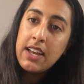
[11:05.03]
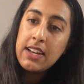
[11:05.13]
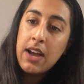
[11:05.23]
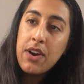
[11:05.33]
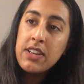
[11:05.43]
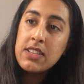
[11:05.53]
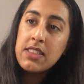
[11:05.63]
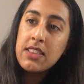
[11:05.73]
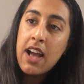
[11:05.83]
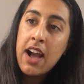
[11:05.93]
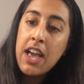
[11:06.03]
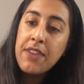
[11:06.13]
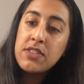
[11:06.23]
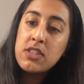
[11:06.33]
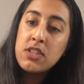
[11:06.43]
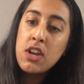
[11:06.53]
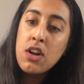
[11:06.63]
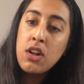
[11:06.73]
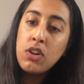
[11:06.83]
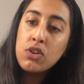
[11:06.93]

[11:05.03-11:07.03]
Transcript: Now I have still